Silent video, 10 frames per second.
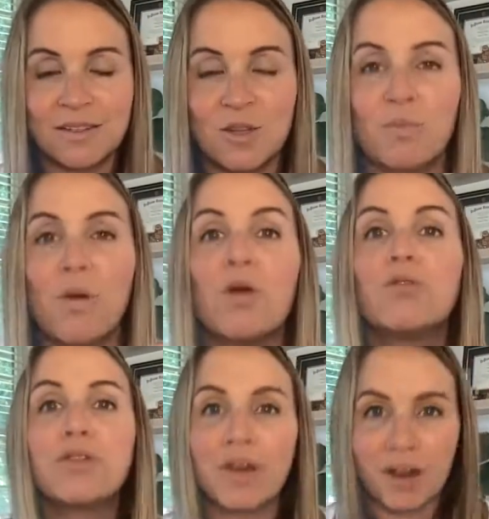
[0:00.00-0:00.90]
You
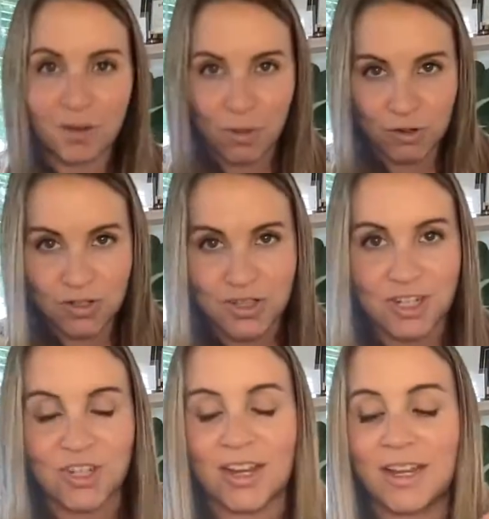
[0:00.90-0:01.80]
both are emotionally
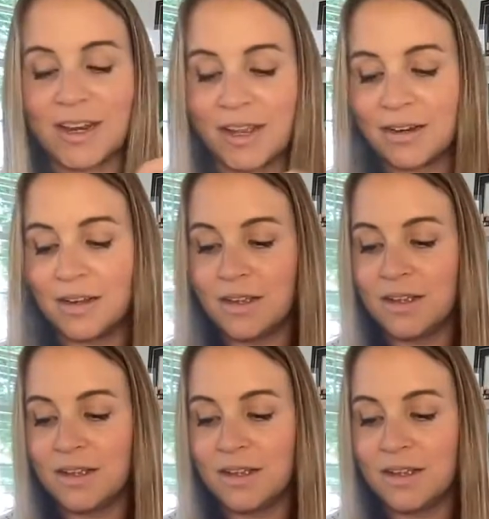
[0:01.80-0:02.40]
checking in.